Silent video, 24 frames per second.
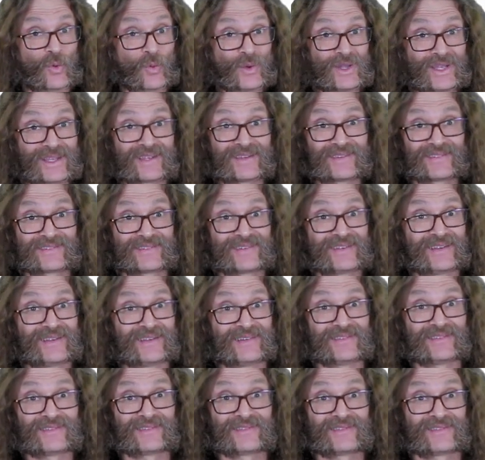we can
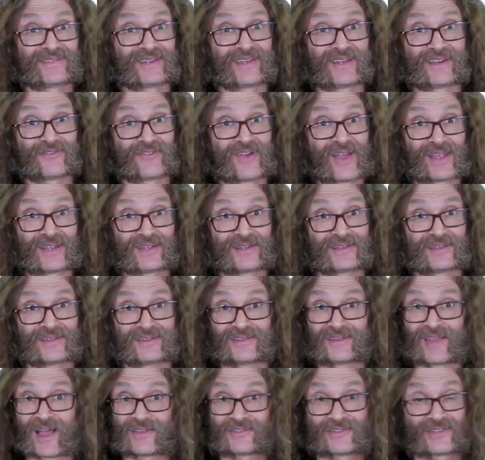see t of n
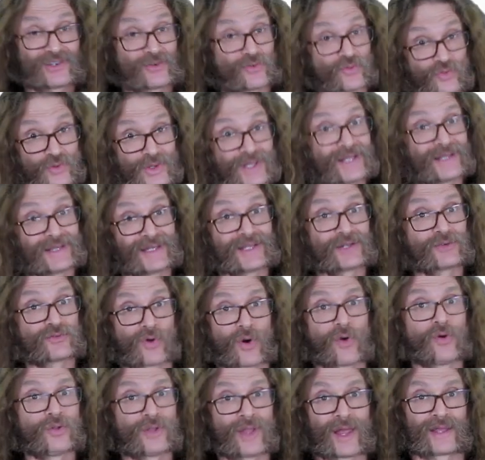doesn't really
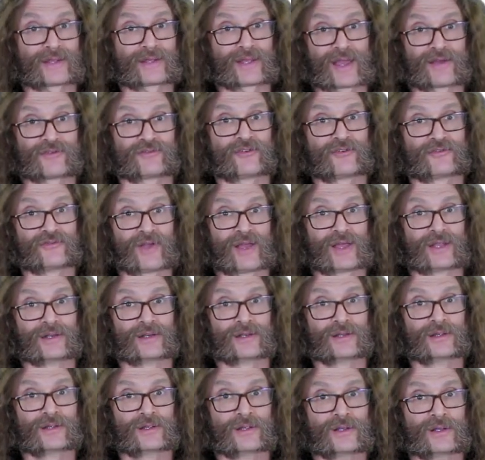grow like f of n.
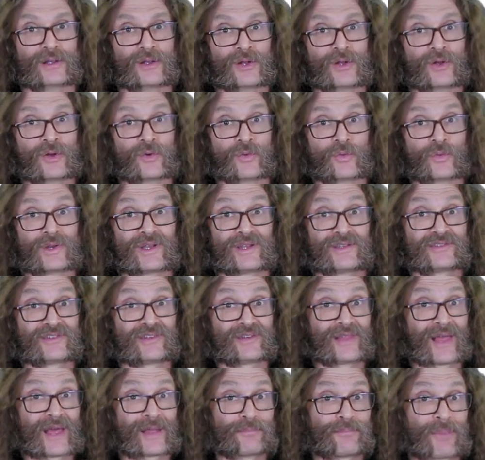We can
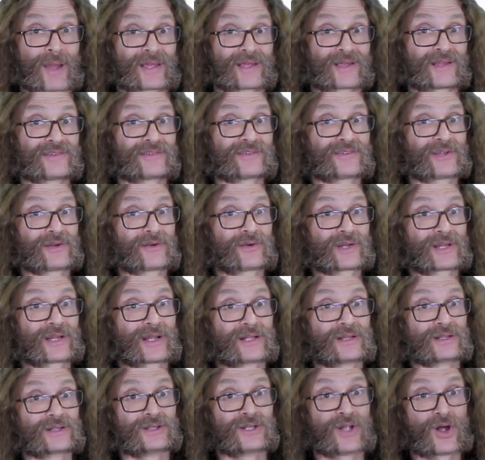see that by considering
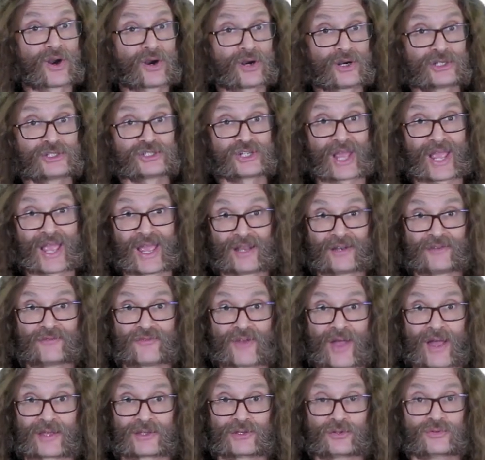a large n
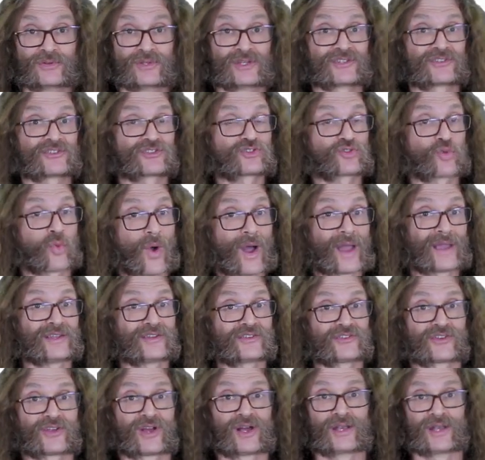value that's
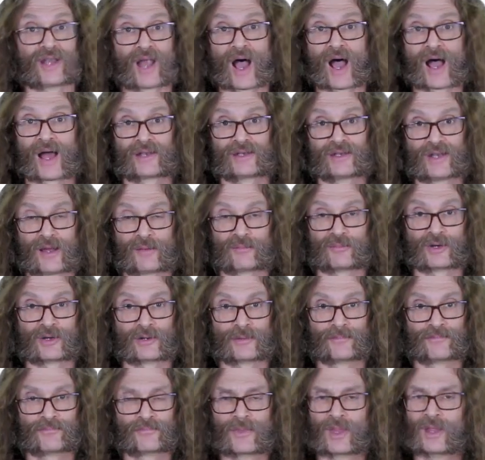twice an odd
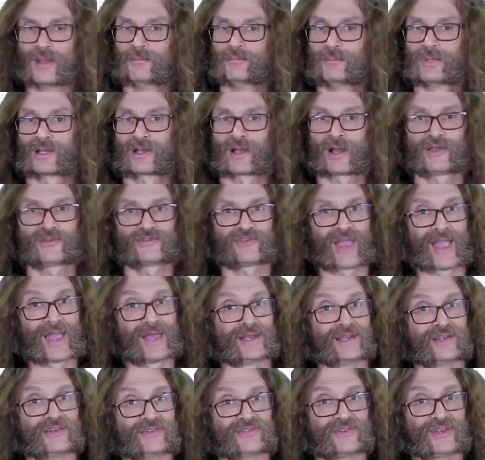number. Because
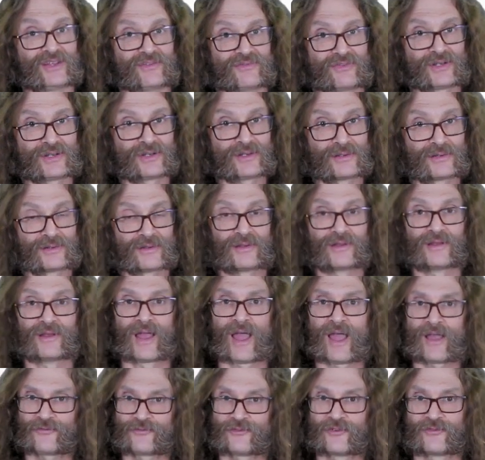n is even,
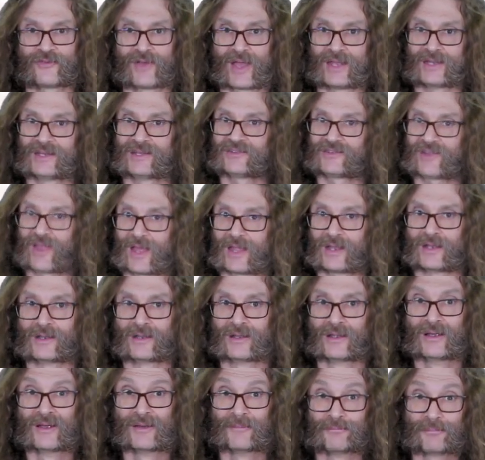f of n is n.
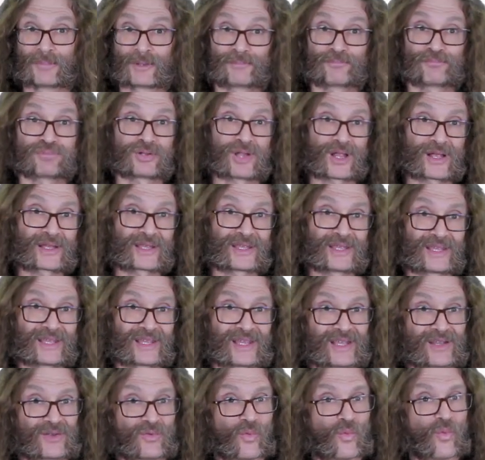But plugging
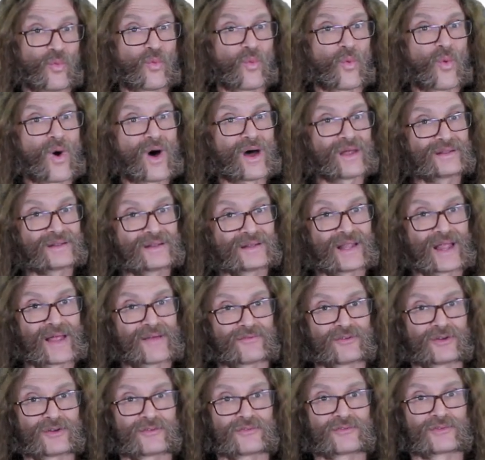in one
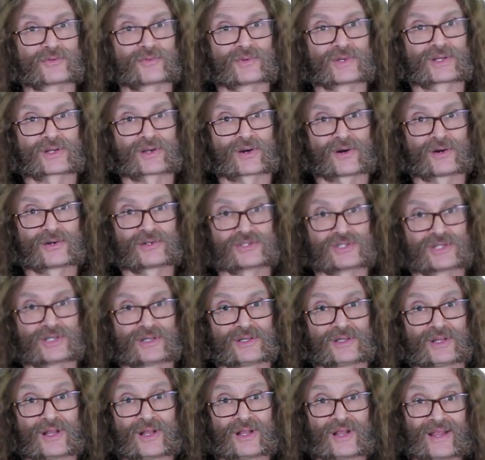level of the
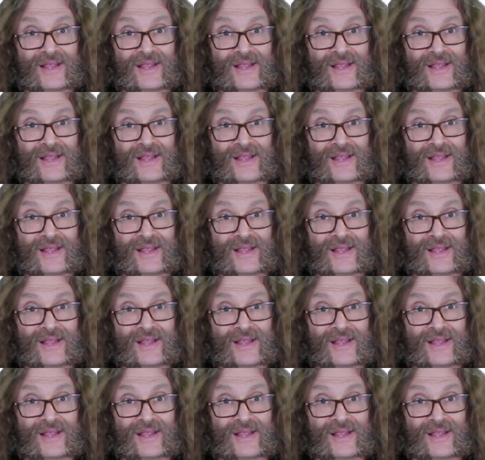recursion,